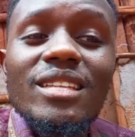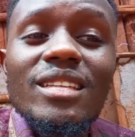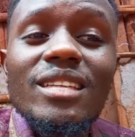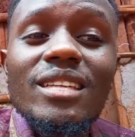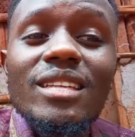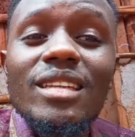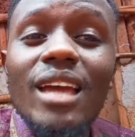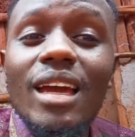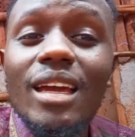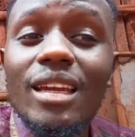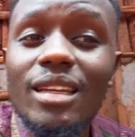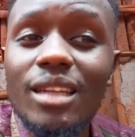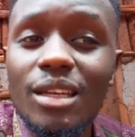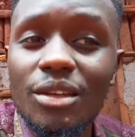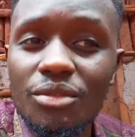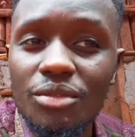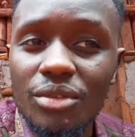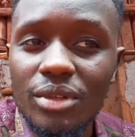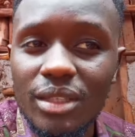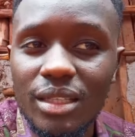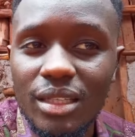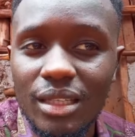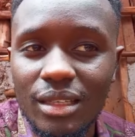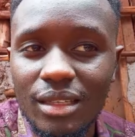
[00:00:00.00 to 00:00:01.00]
denied
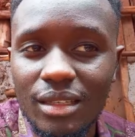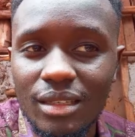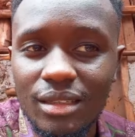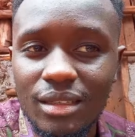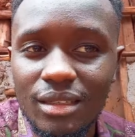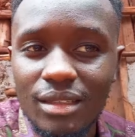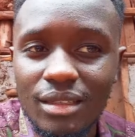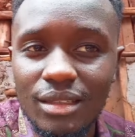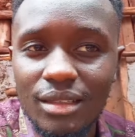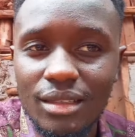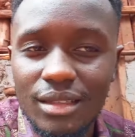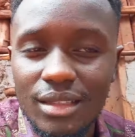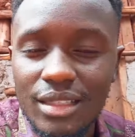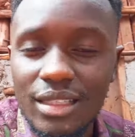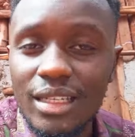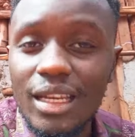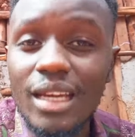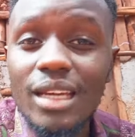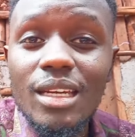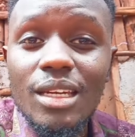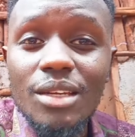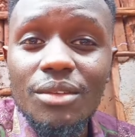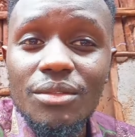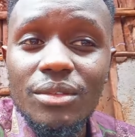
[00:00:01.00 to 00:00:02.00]
everything,
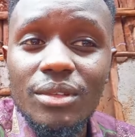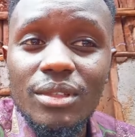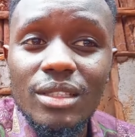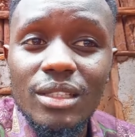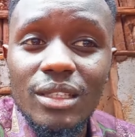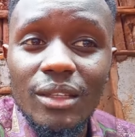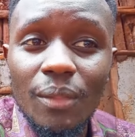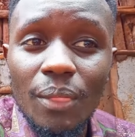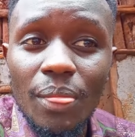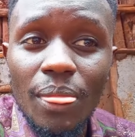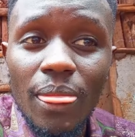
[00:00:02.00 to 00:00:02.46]
denied everything.